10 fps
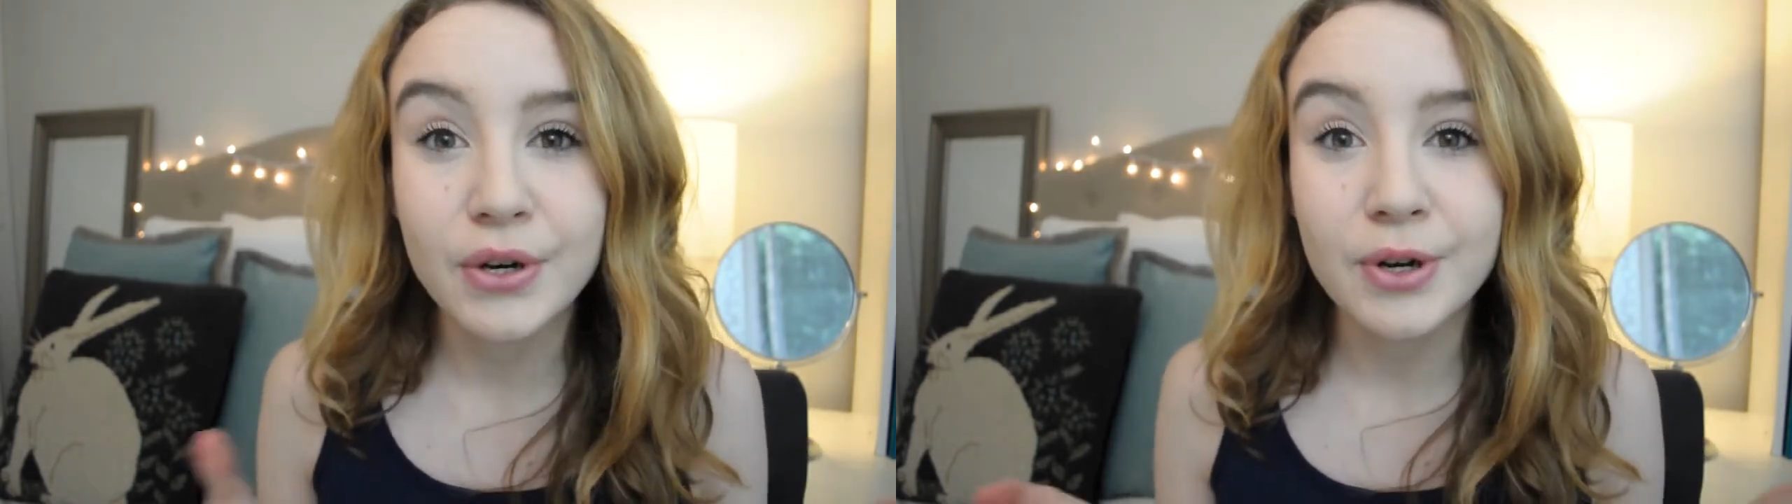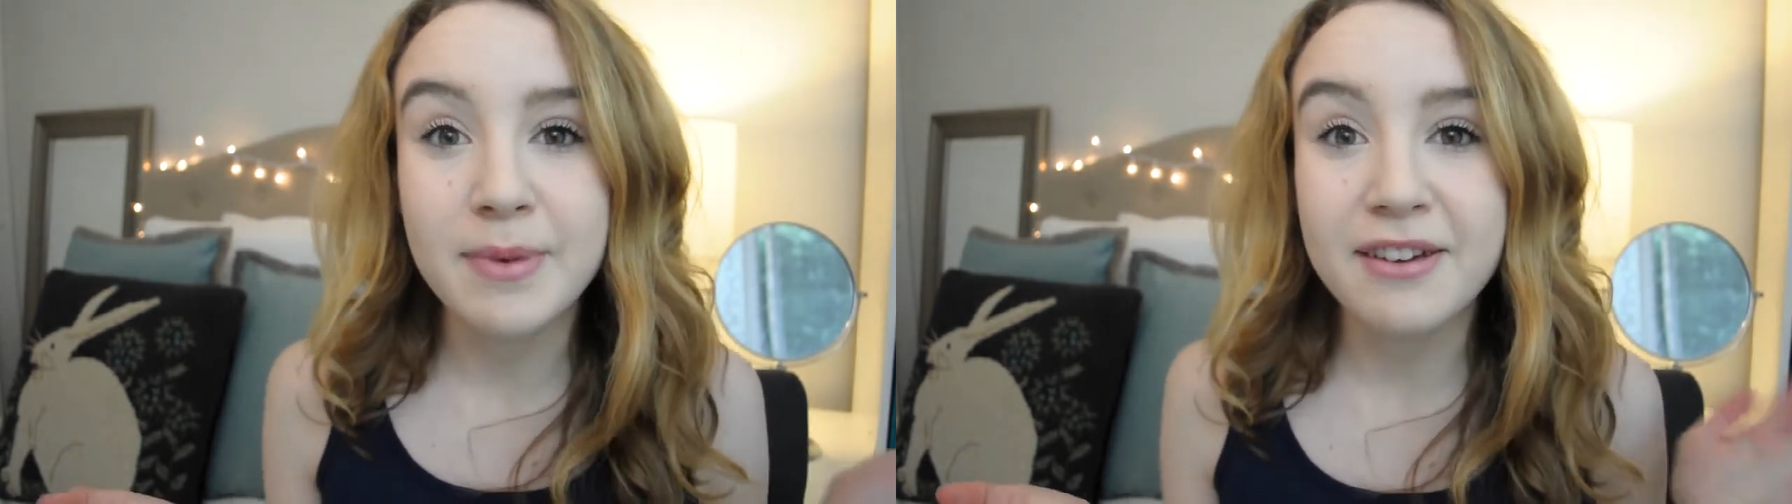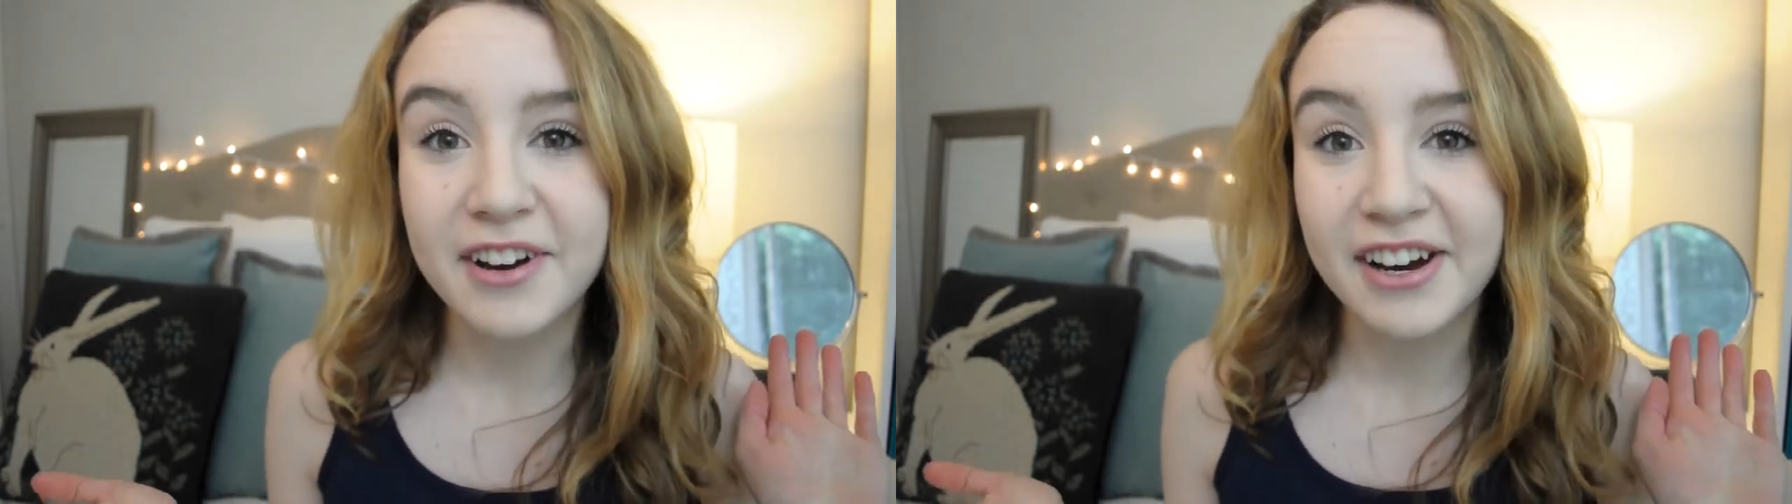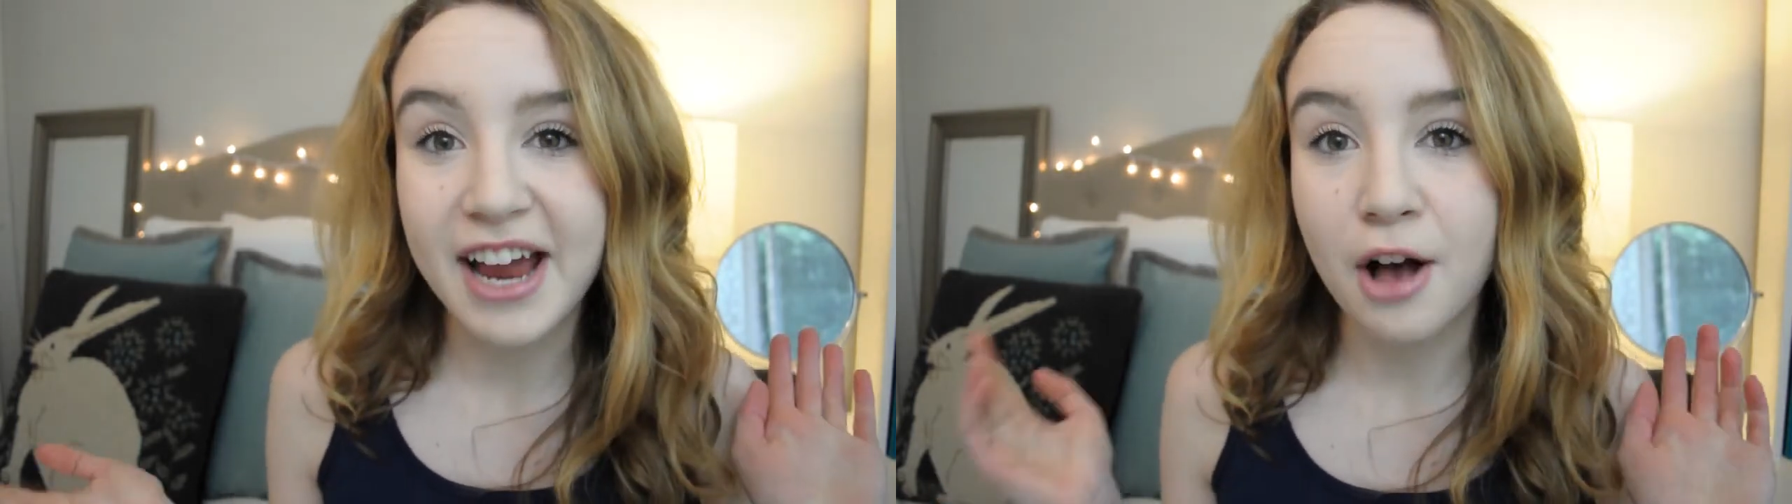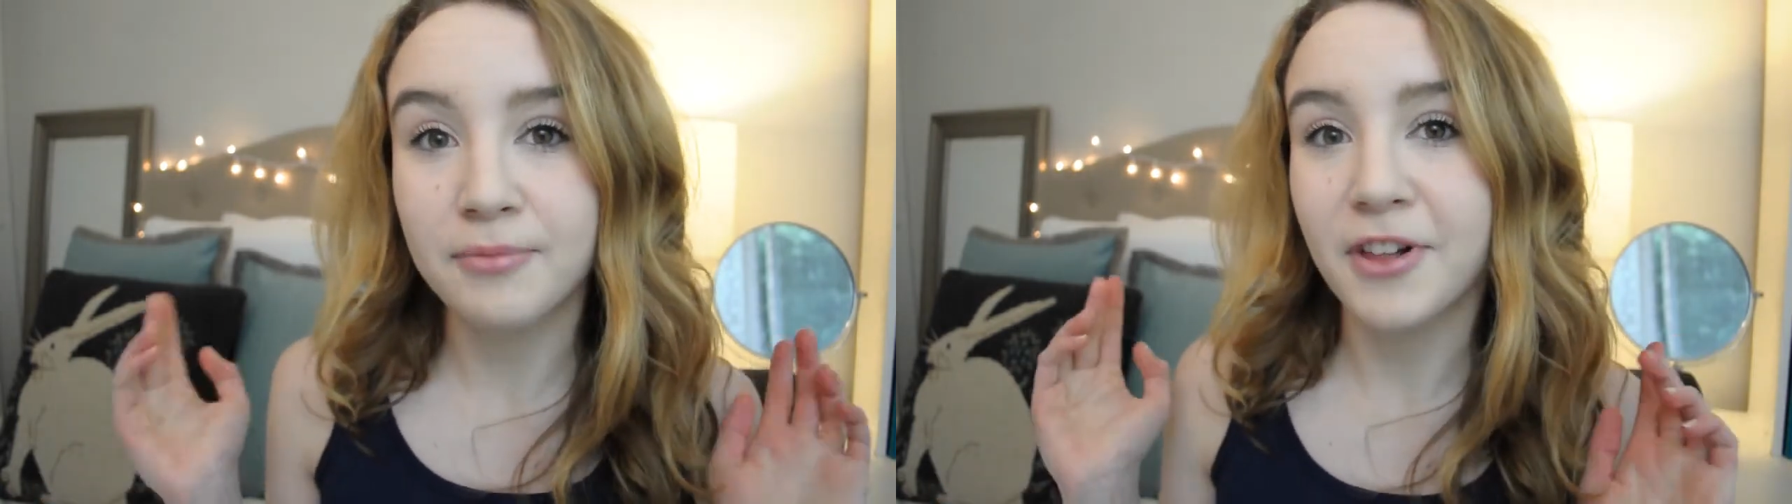so it would be very
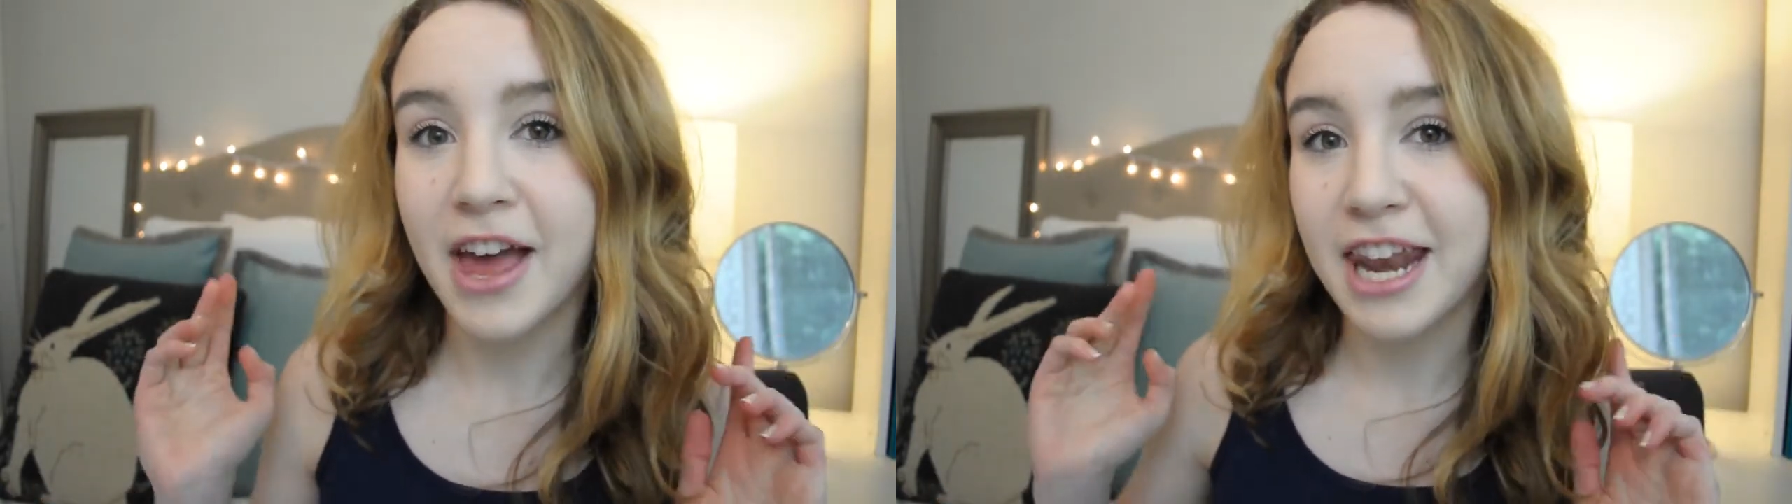helpful and